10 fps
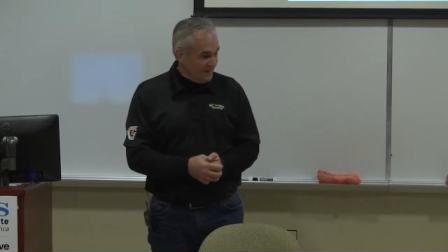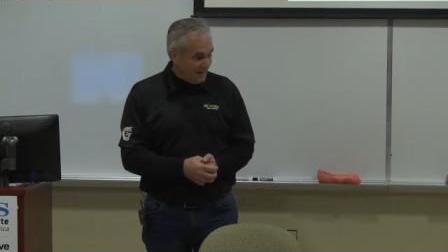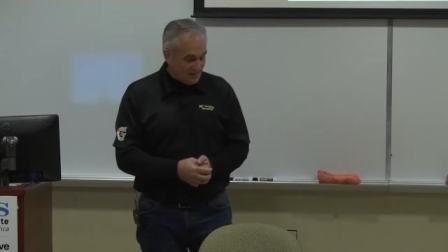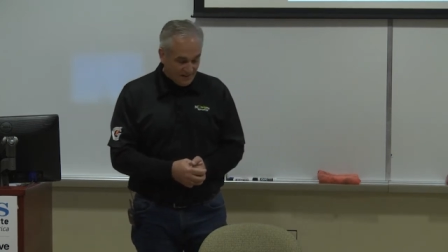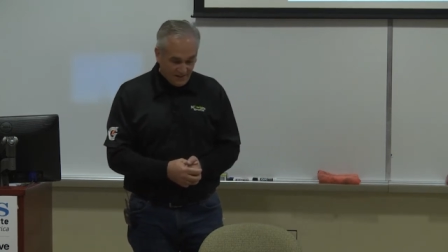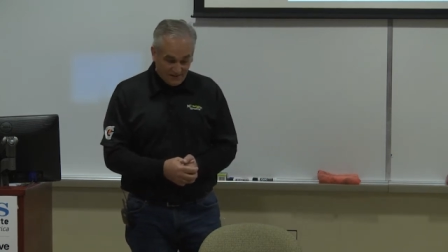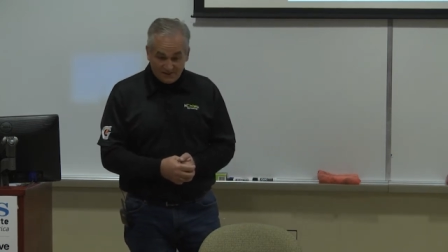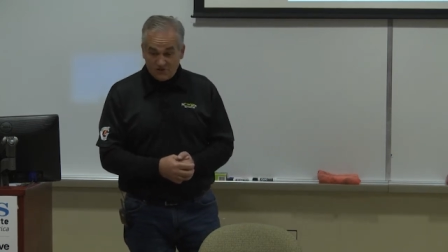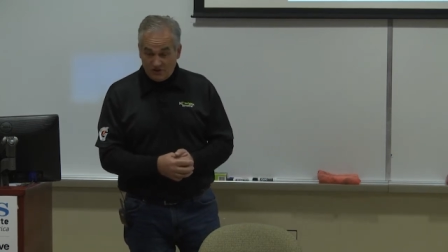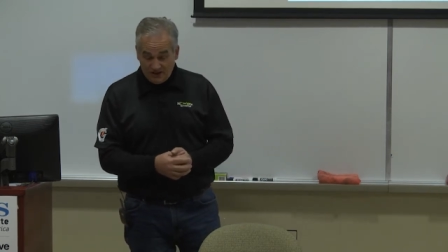And uh,
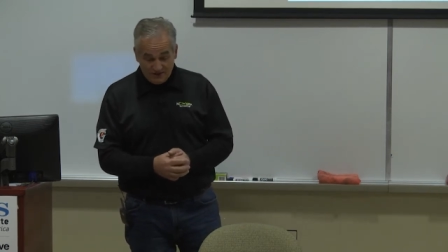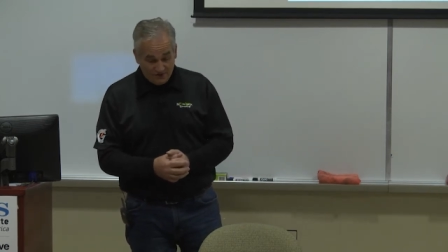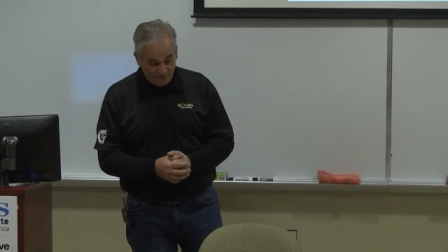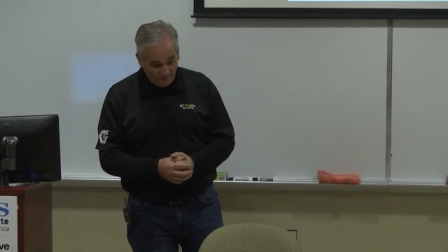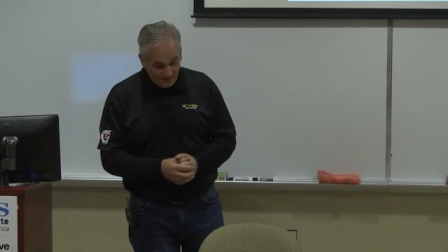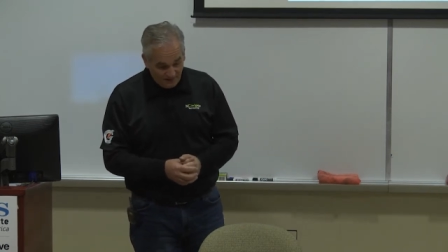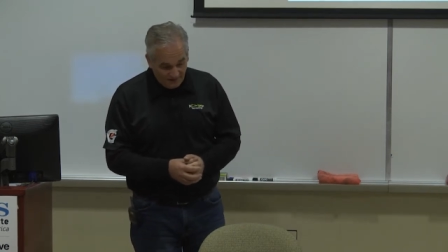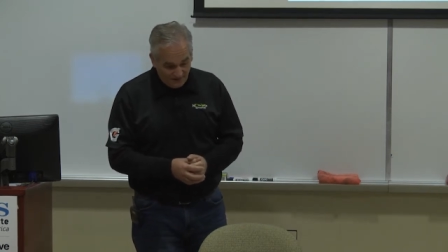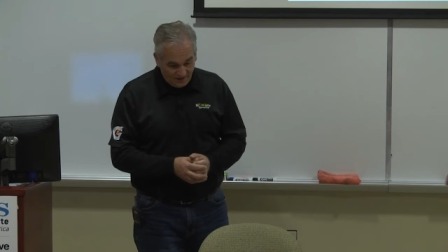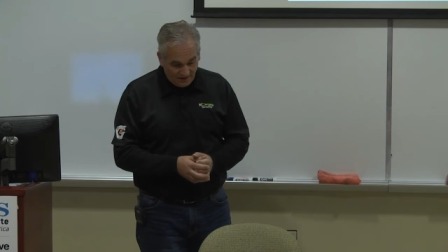that's okay, though.
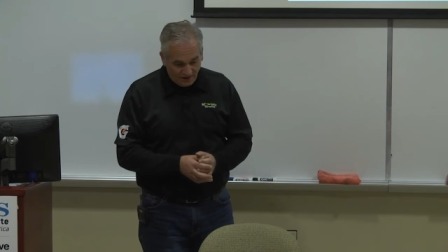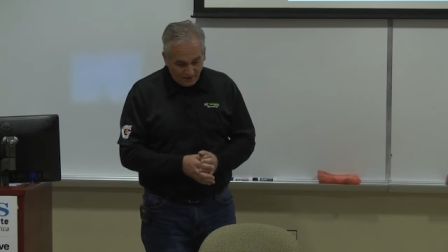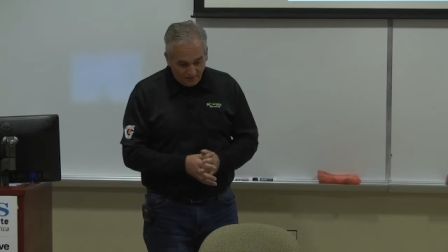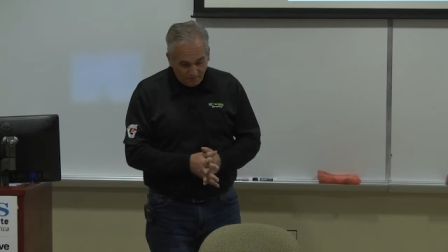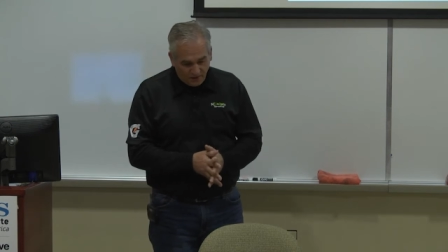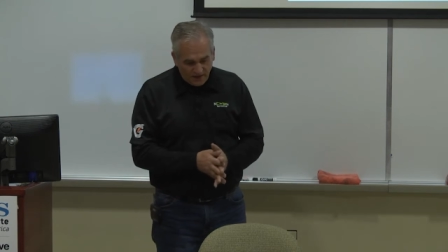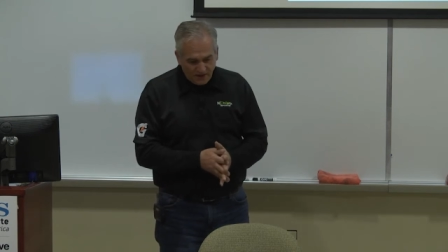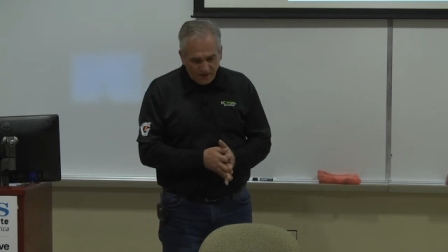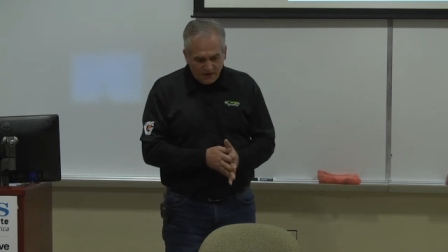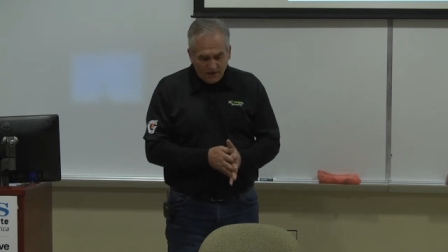Um,
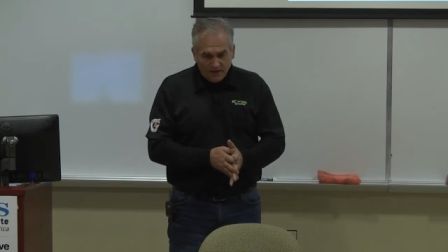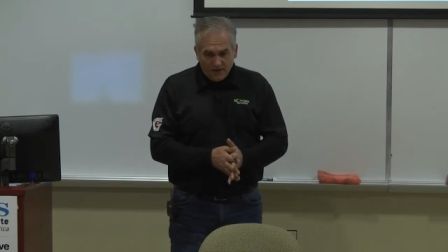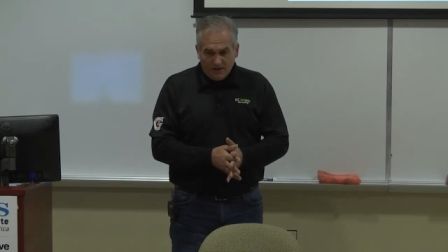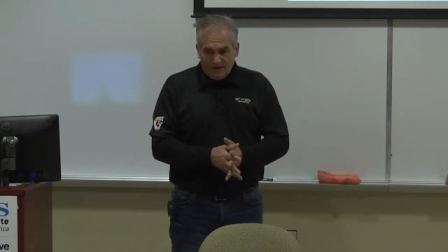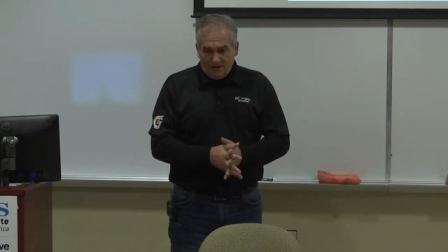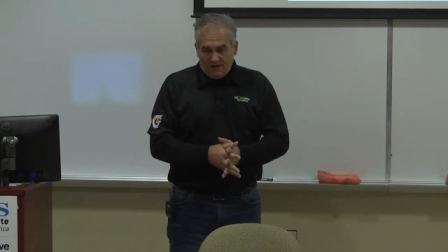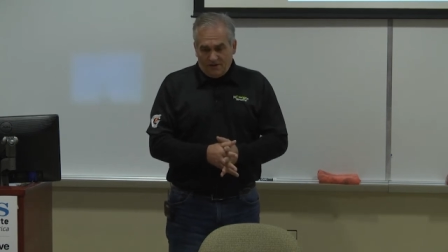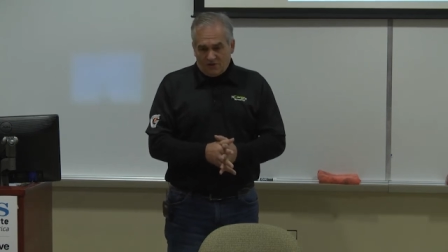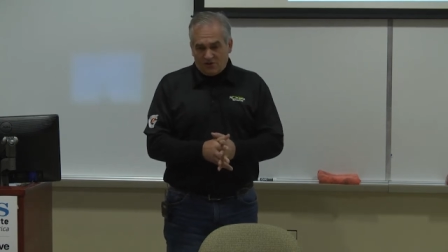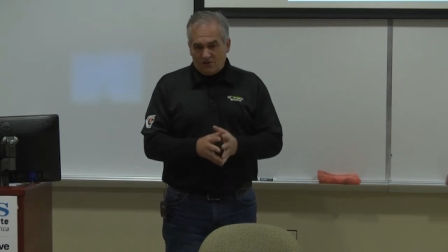but
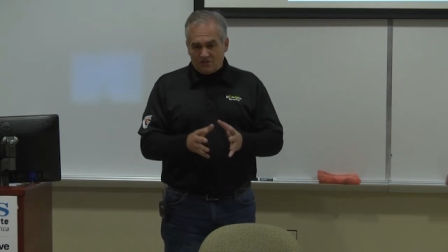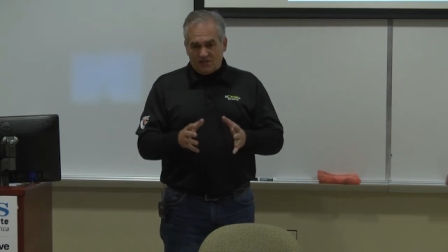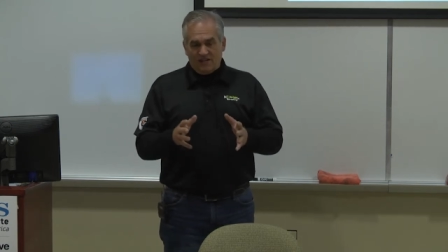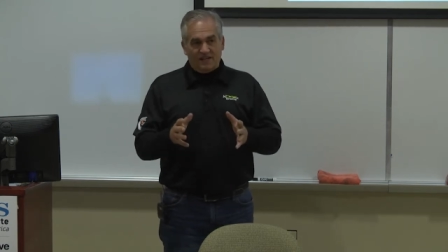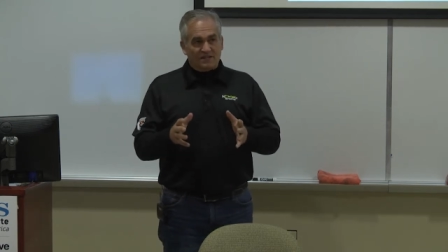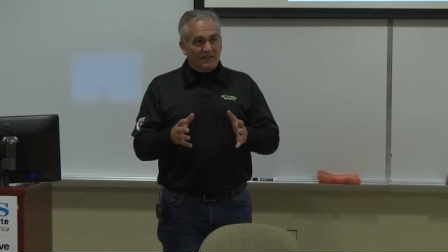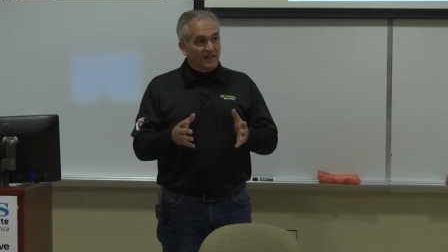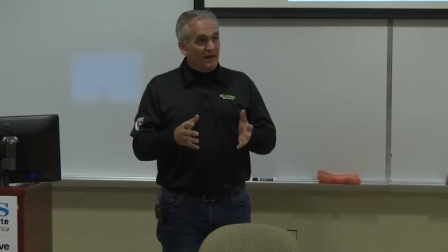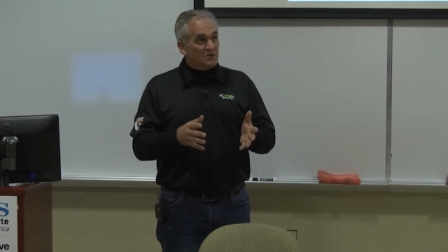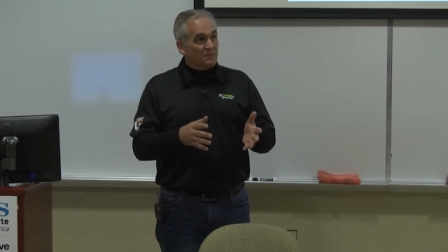so as, a, as I
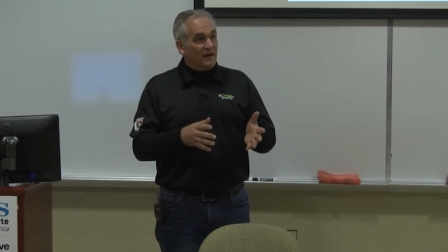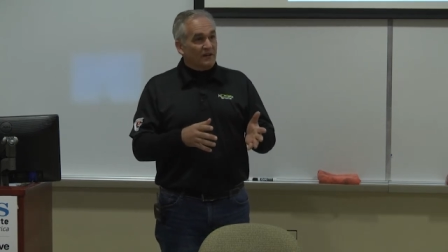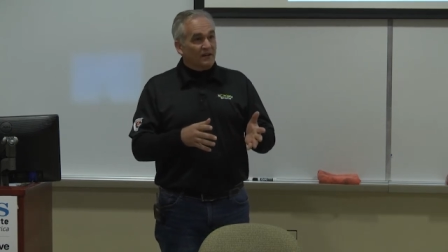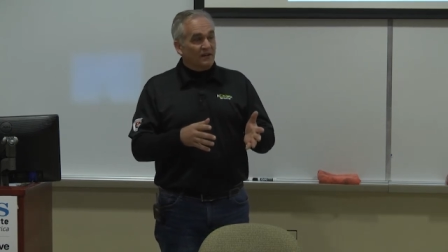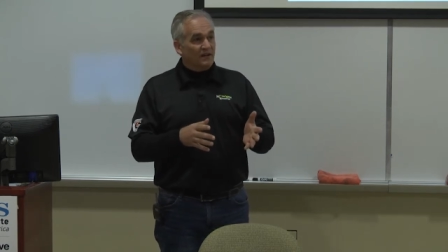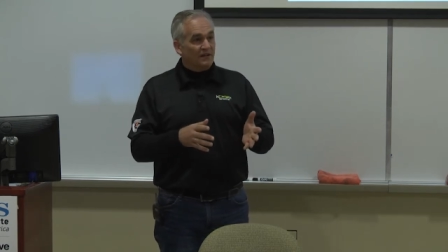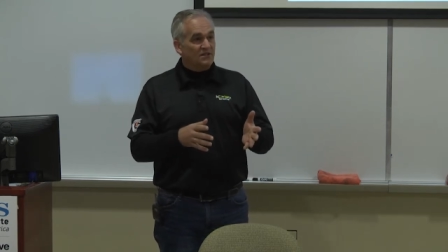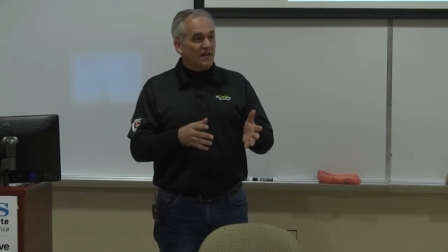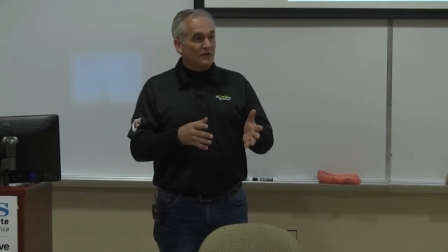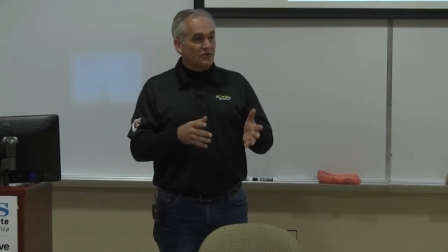think I was about
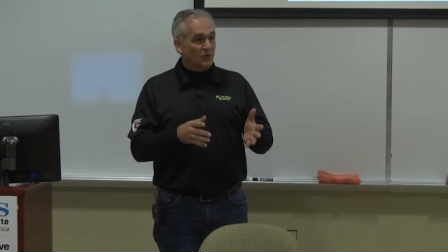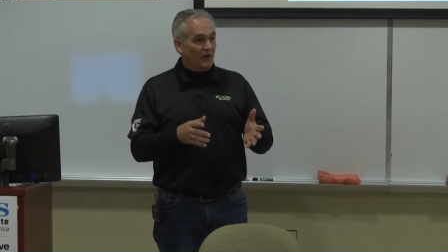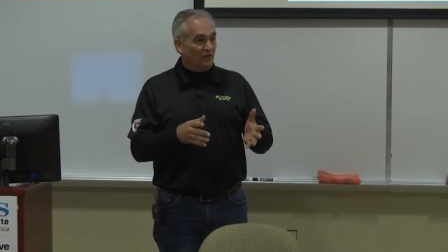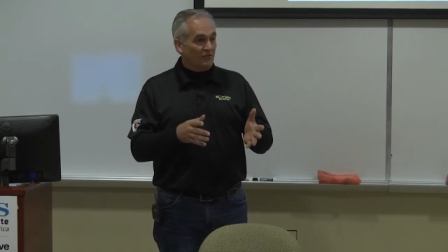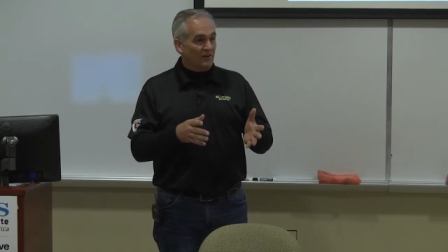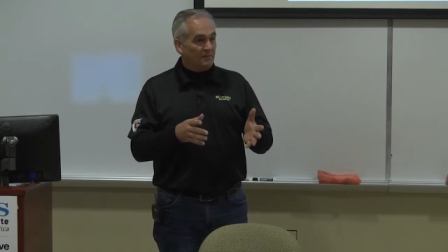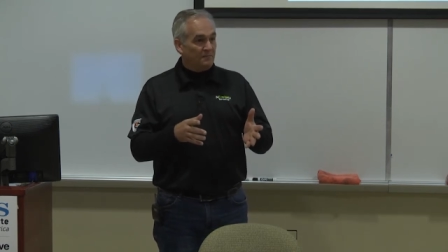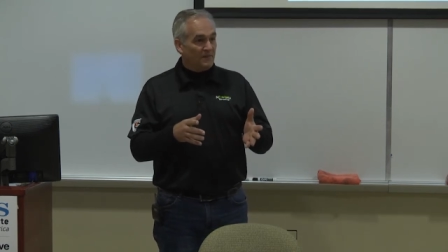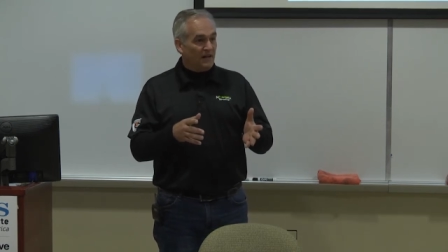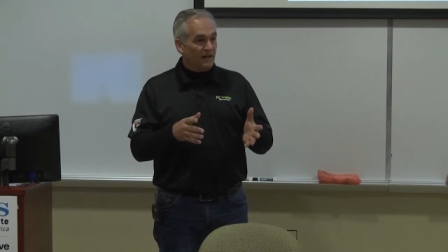10 or 12,
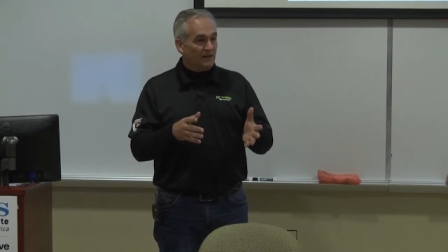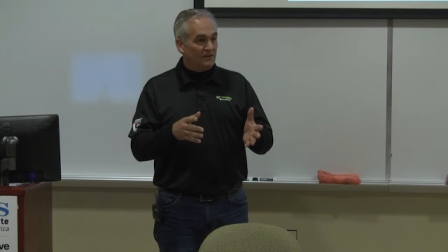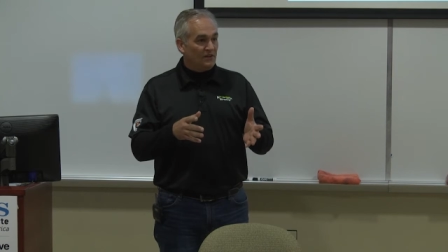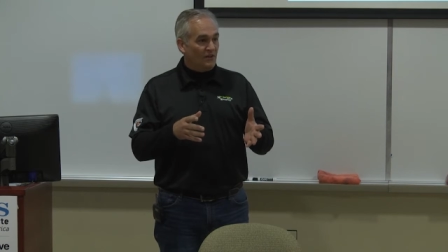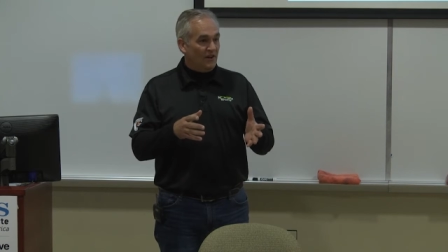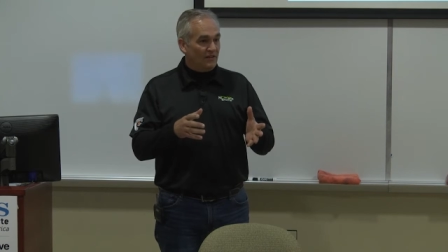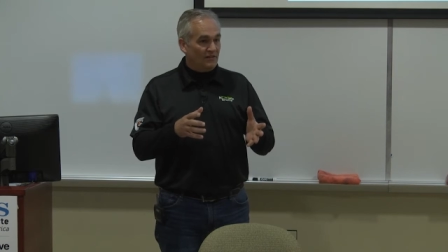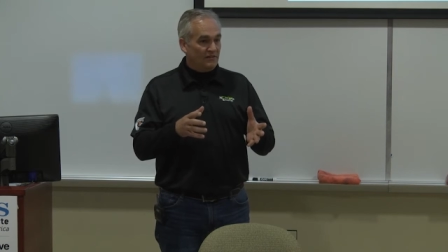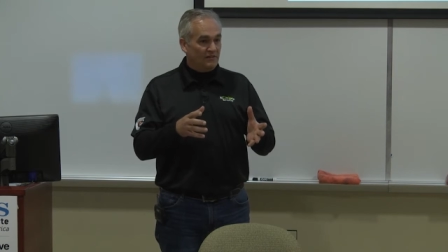and you know how,